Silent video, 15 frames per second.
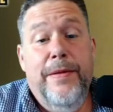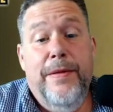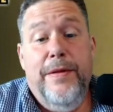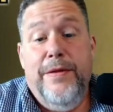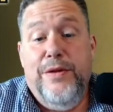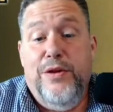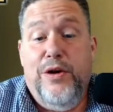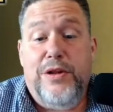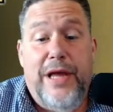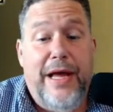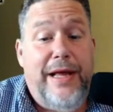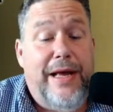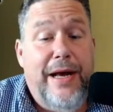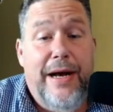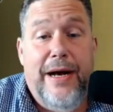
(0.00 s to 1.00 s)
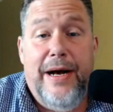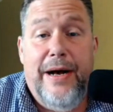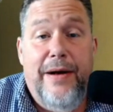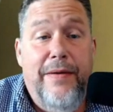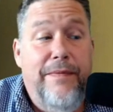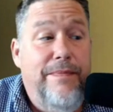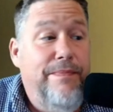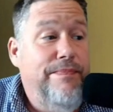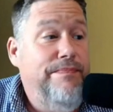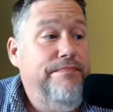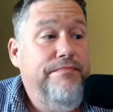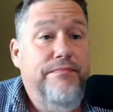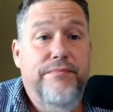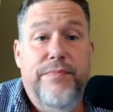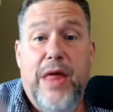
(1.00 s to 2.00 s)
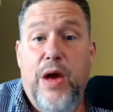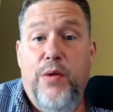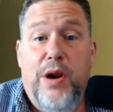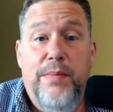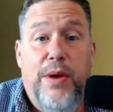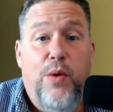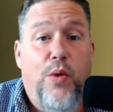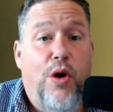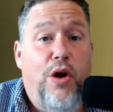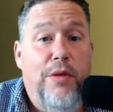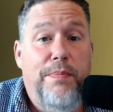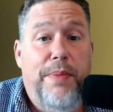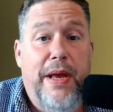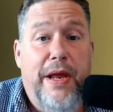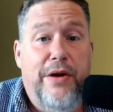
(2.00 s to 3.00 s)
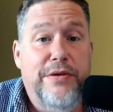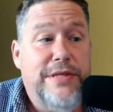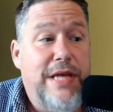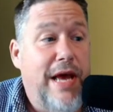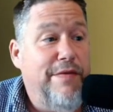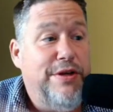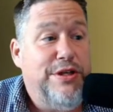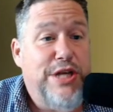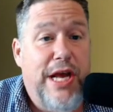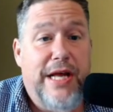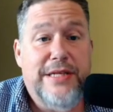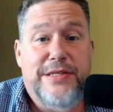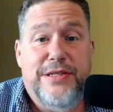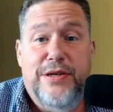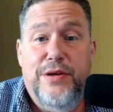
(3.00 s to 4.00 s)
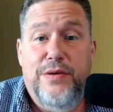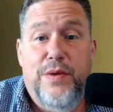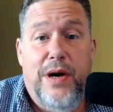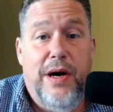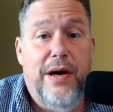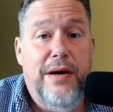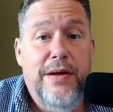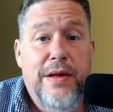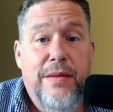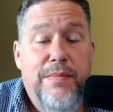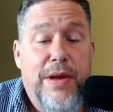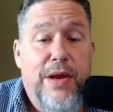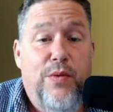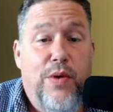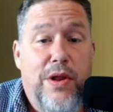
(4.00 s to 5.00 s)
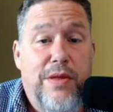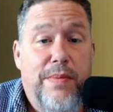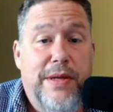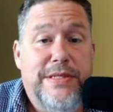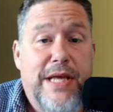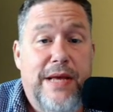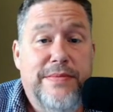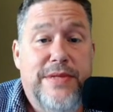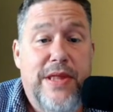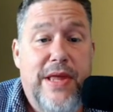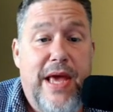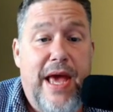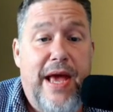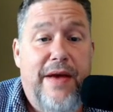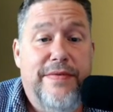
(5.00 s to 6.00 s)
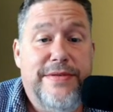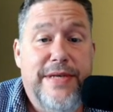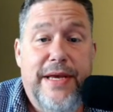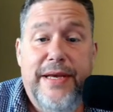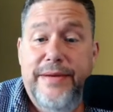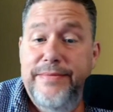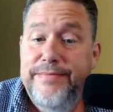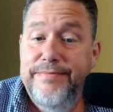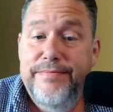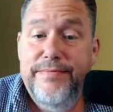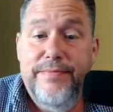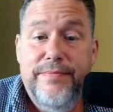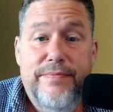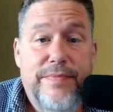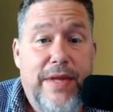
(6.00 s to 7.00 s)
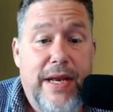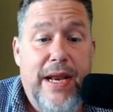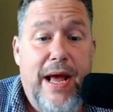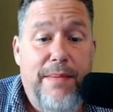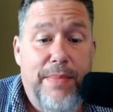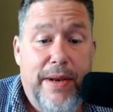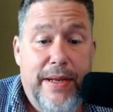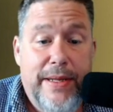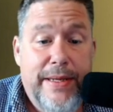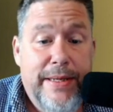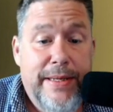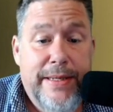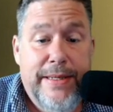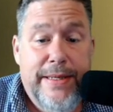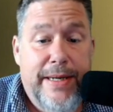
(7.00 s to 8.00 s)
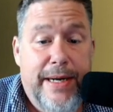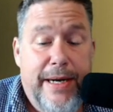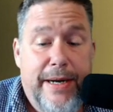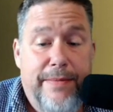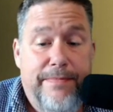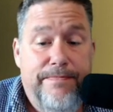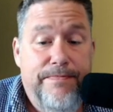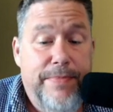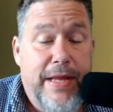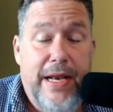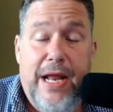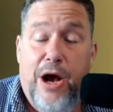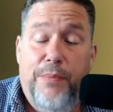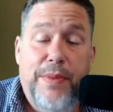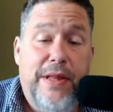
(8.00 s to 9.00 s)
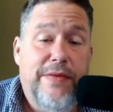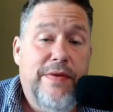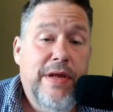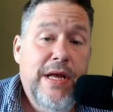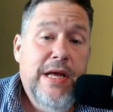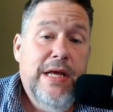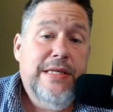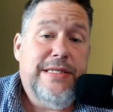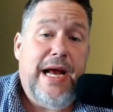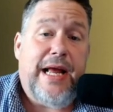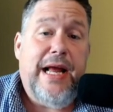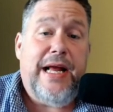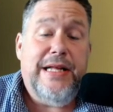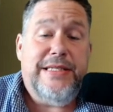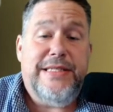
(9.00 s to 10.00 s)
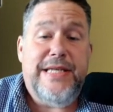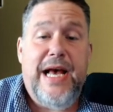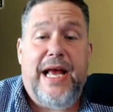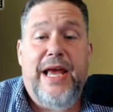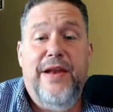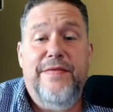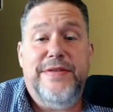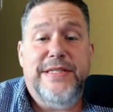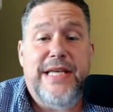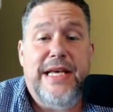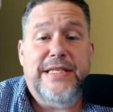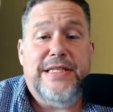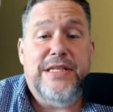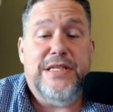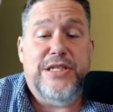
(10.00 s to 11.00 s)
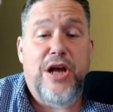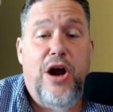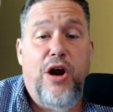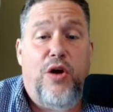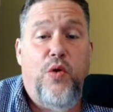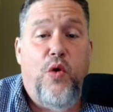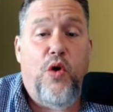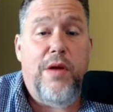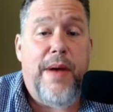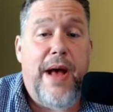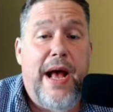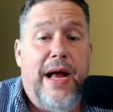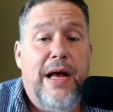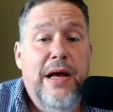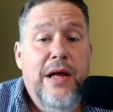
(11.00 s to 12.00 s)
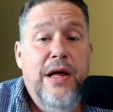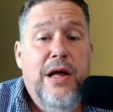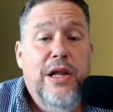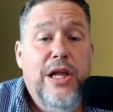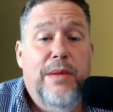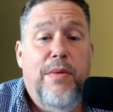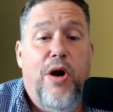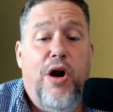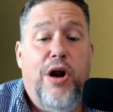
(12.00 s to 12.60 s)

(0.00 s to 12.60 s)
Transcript: Looked like they were going to be world beaters, have a chance to be one of the best teams in the AFC. Didn't happen. Didn't help that the second consecutive season star quarterback, Lamar